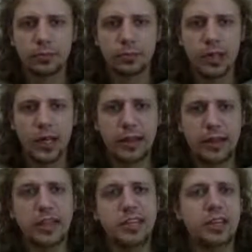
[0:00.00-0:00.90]
and
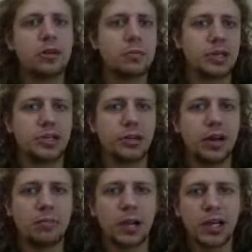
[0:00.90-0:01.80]
then take on b2,
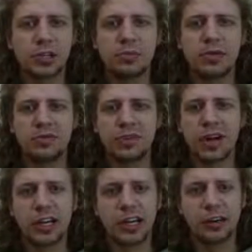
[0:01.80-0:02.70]
and black should be
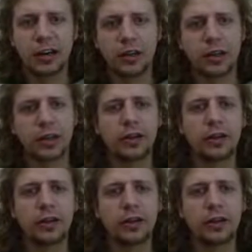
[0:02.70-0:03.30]
fine here, I think.